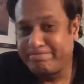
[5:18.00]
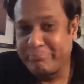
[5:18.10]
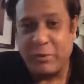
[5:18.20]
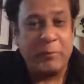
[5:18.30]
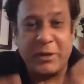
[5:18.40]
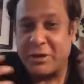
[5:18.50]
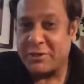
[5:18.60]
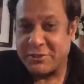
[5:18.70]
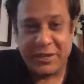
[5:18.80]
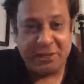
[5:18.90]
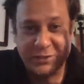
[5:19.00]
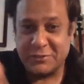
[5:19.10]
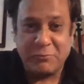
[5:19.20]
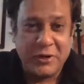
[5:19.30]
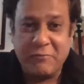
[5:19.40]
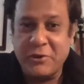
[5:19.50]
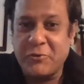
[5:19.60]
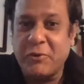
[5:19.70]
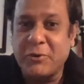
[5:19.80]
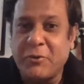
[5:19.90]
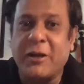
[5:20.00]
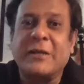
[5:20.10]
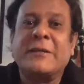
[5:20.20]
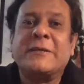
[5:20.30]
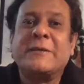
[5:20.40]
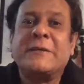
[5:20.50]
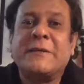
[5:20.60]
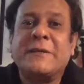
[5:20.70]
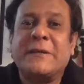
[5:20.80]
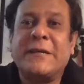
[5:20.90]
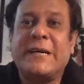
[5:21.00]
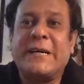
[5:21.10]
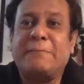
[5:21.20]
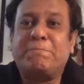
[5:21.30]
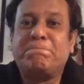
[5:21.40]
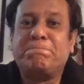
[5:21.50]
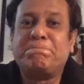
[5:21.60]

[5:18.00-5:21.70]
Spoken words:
webinars, classes, whatever you want to call it. What